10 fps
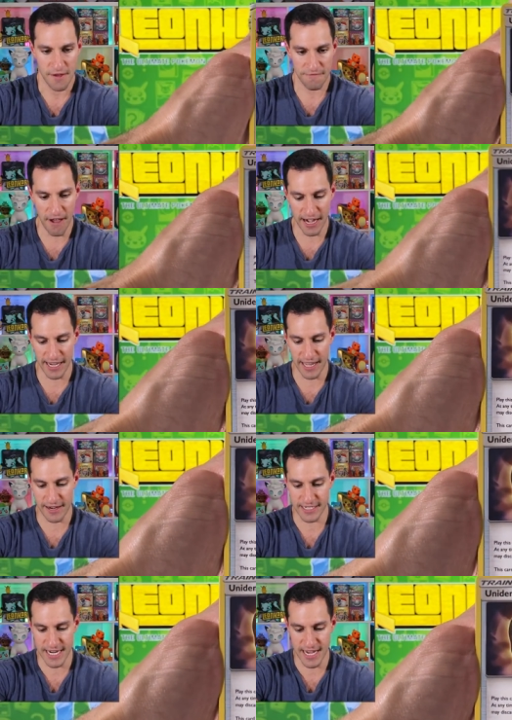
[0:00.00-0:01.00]
Fighting
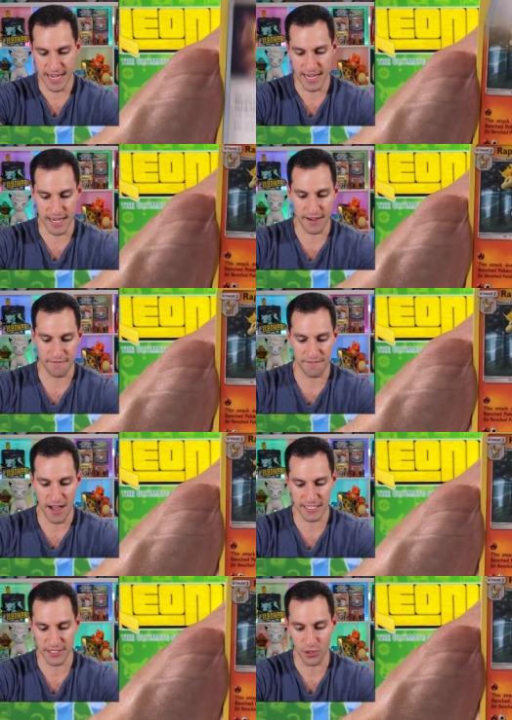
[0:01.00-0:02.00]
Energy,
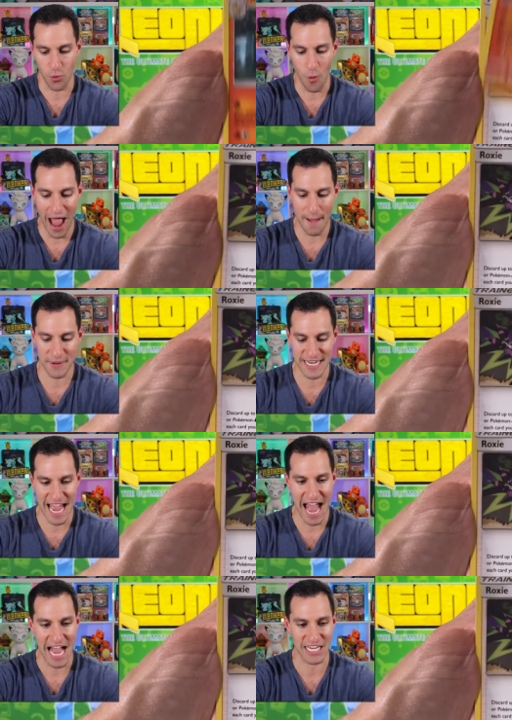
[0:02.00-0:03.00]
Fossil,
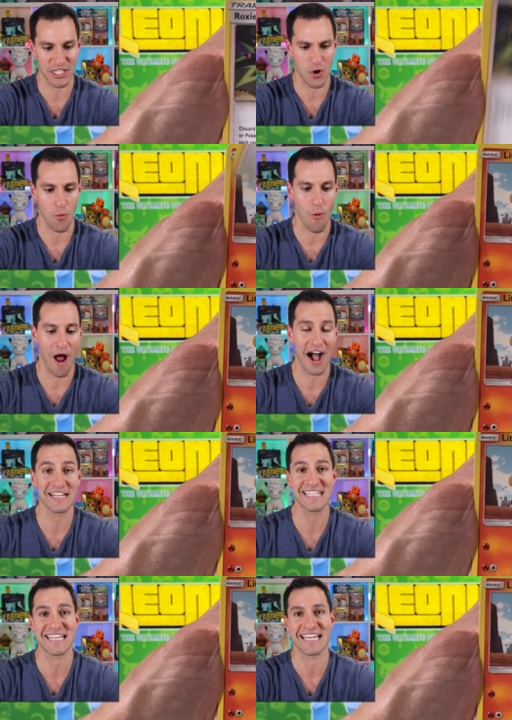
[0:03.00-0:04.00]
Rapidash,
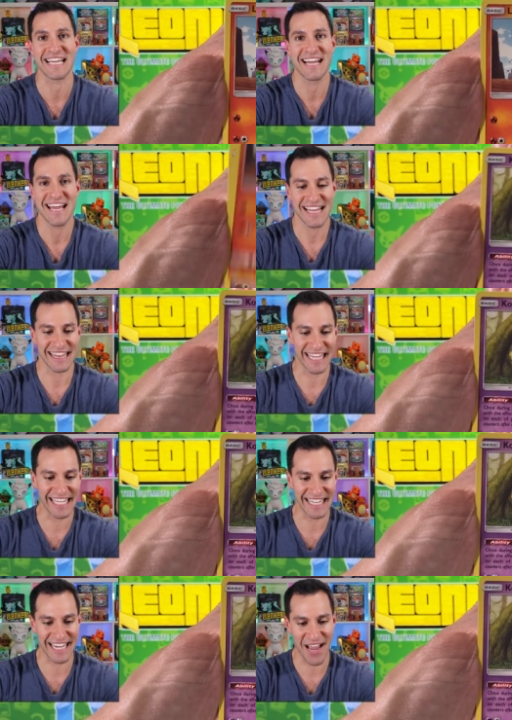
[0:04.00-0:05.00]
Roxie,
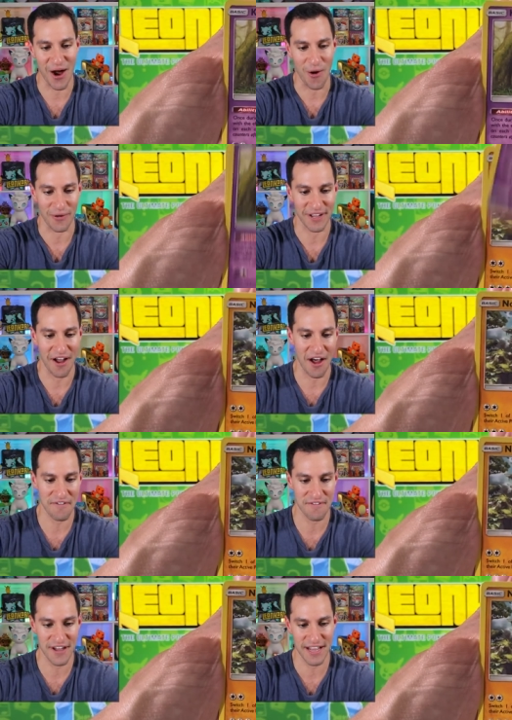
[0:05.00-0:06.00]
Litleo,
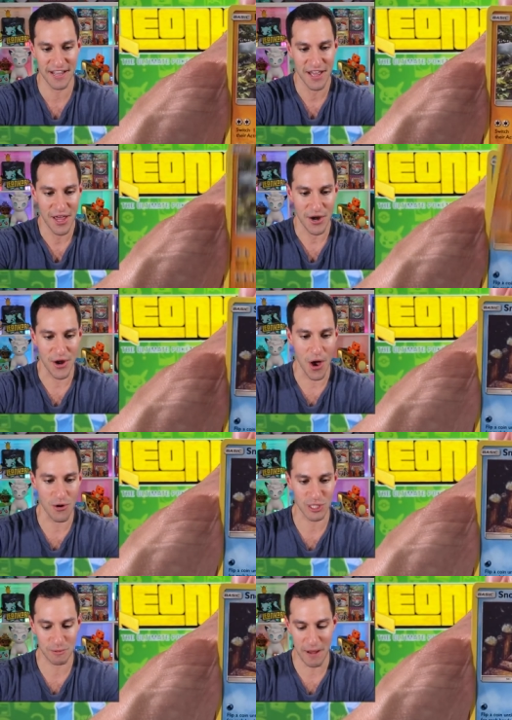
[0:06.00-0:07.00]
Koffing,
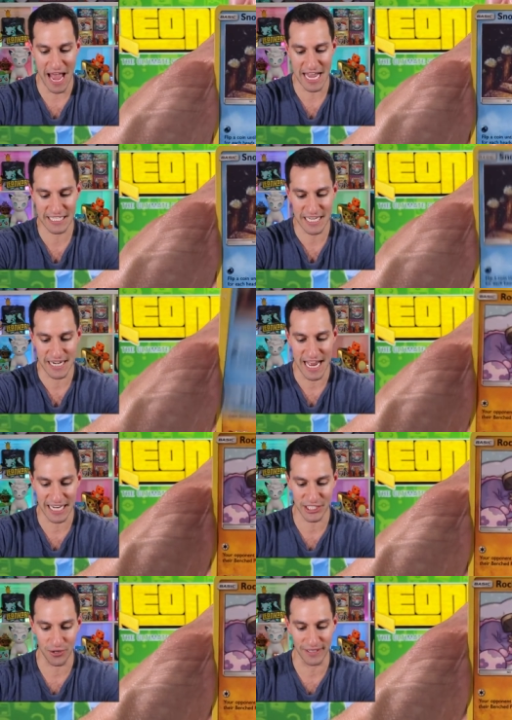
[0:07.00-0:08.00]
Nose Pass,
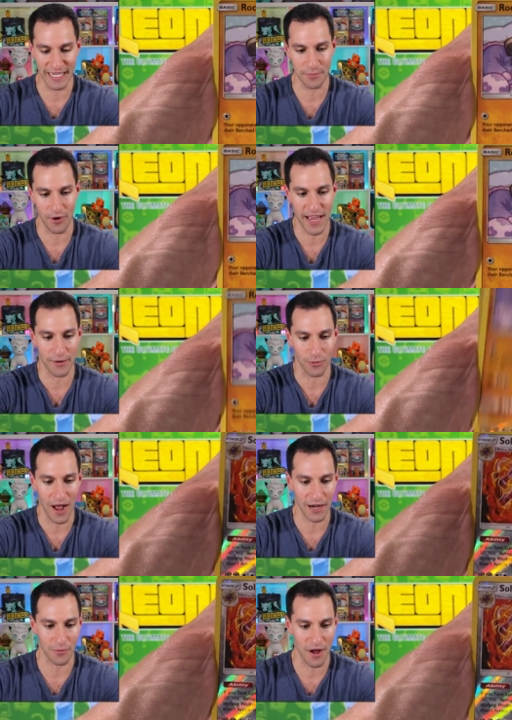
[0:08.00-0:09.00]
Nacho Libre,
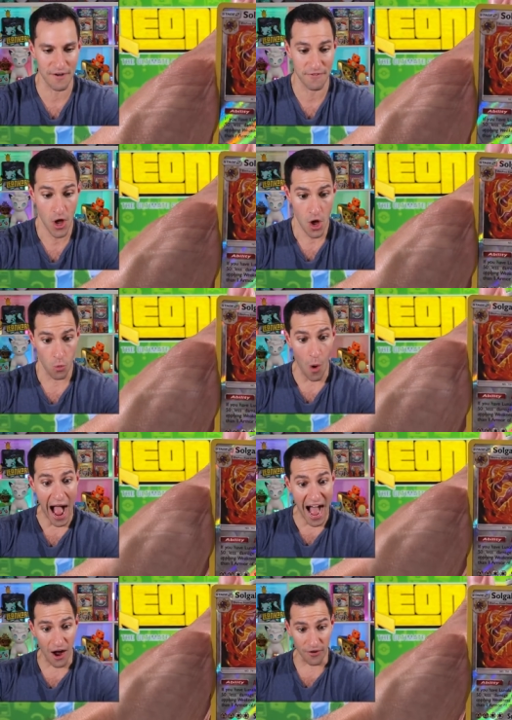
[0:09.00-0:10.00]
Rockruff.
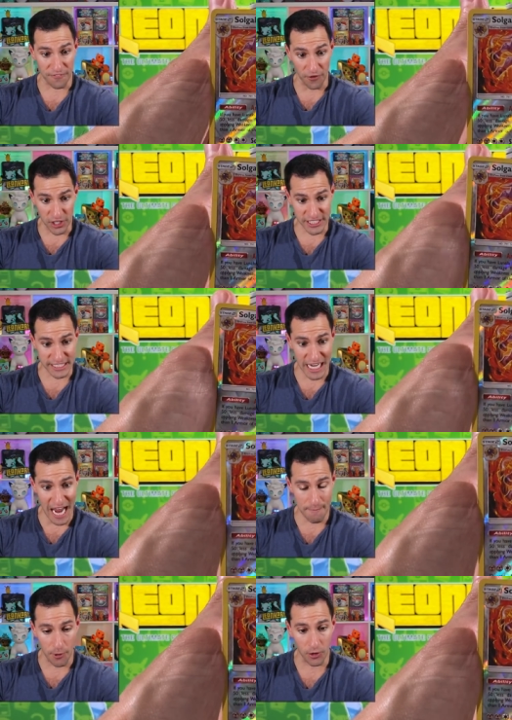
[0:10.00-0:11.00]
Wow, first
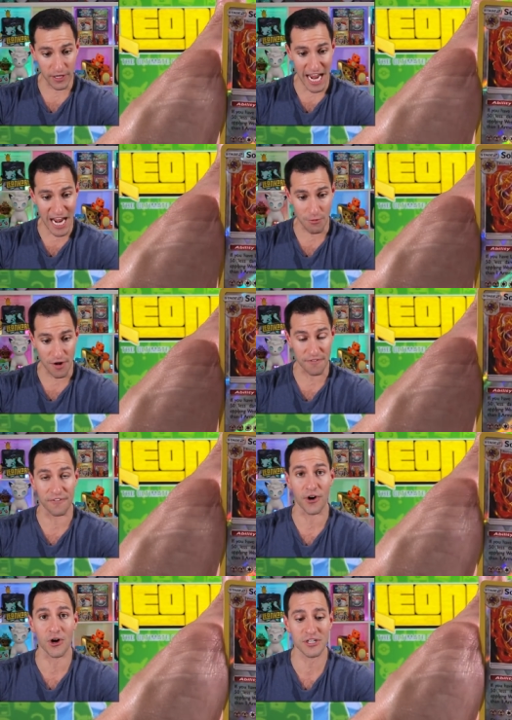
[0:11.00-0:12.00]
time pulling a
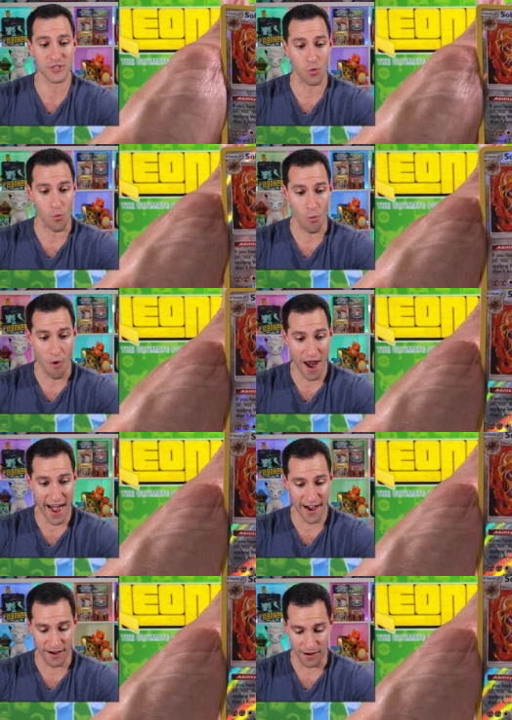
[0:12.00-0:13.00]
reverse
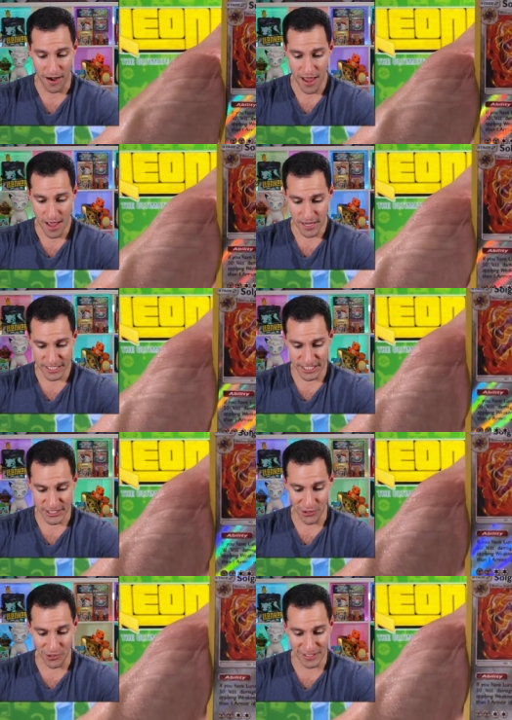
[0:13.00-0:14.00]
rare,
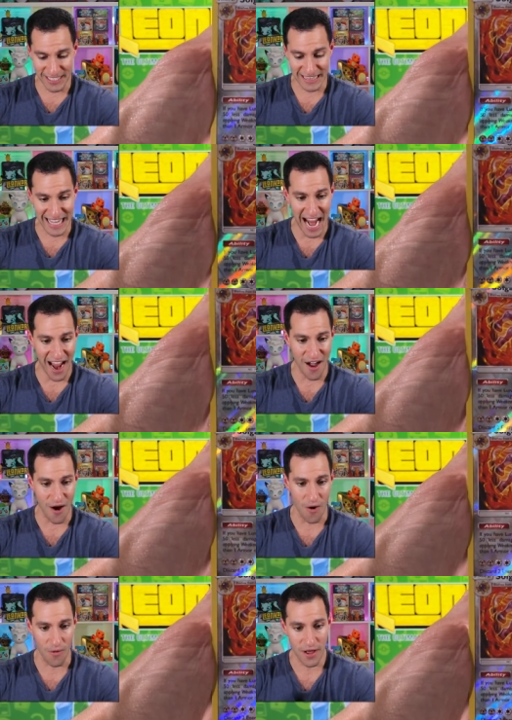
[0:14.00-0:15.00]
Solgaleo.